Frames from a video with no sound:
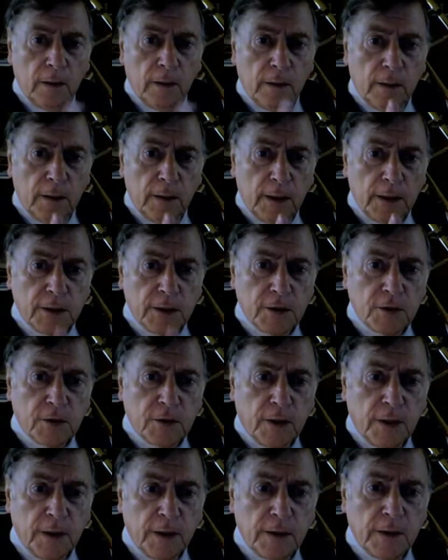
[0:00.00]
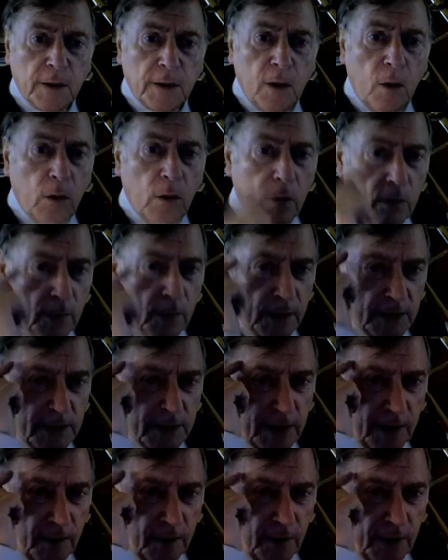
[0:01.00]
Let's try it. Always
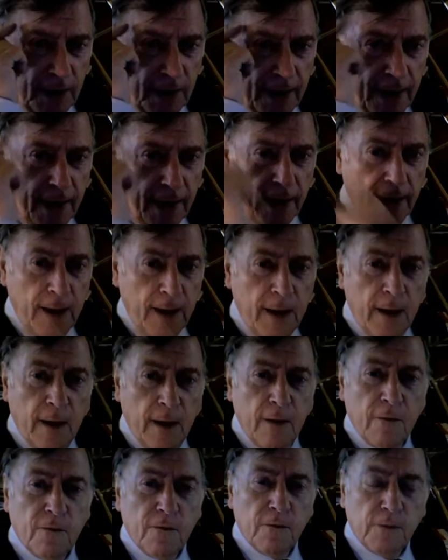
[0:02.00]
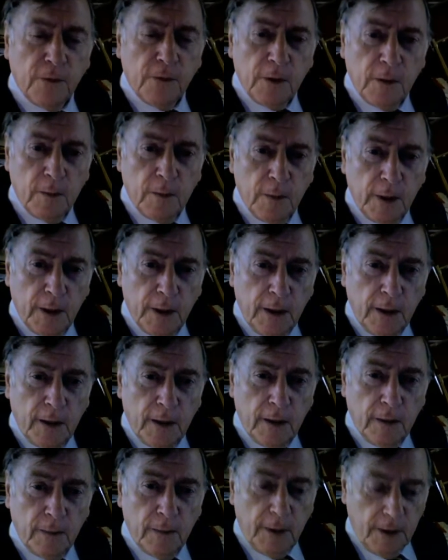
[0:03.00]
keep the A firmly
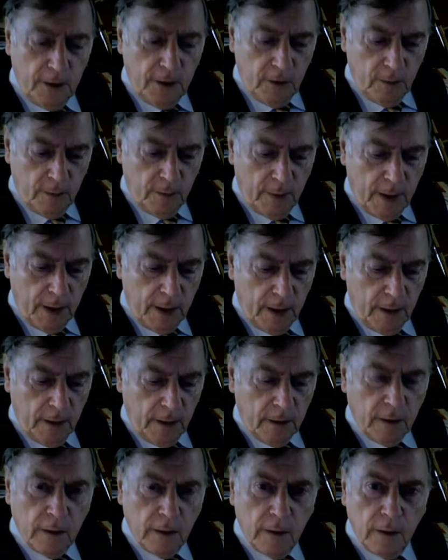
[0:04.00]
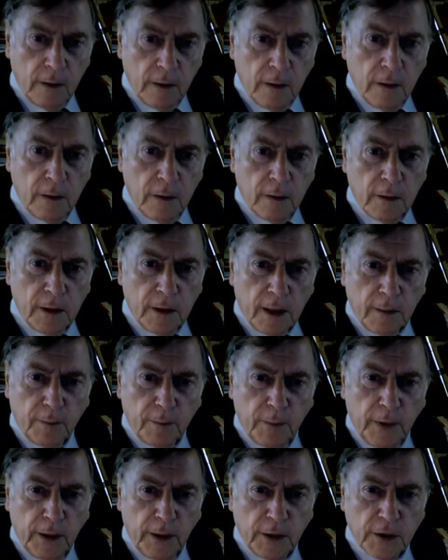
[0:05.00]
in your mind, that
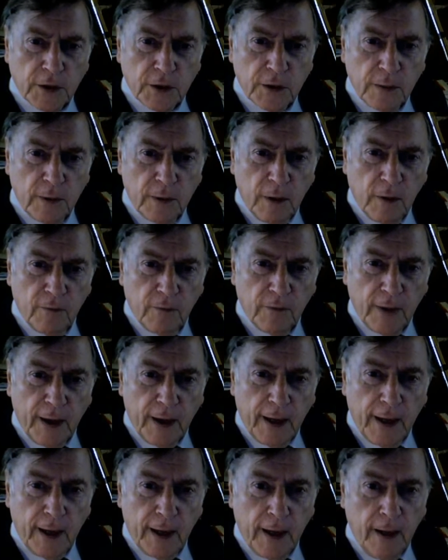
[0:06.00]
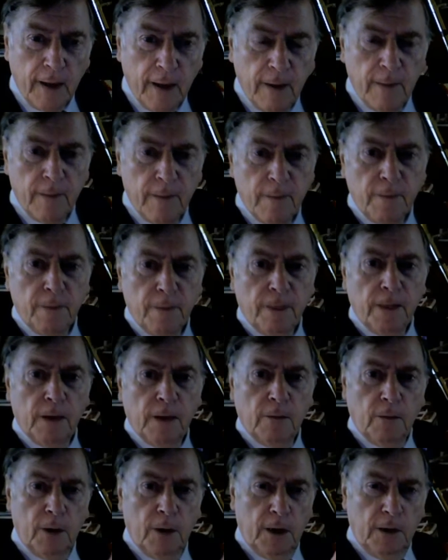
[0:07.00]
pitch of A,
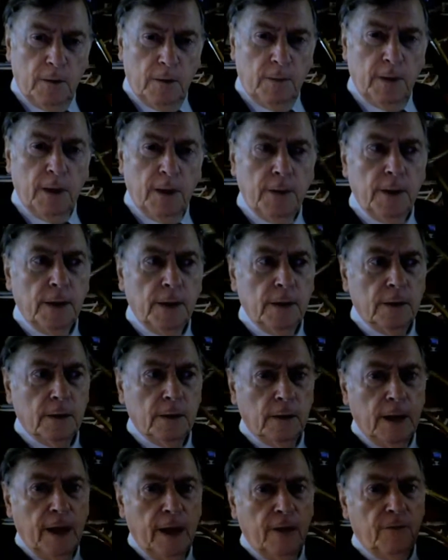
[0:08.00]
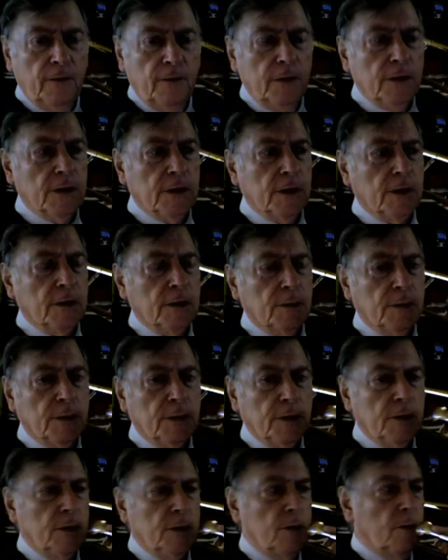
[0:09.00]
while you're blowing F in sixth
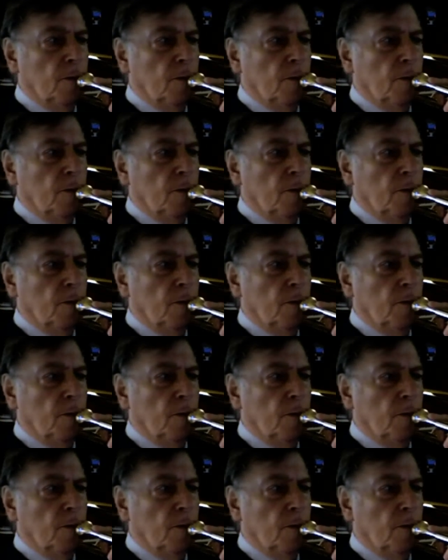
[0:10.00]
position.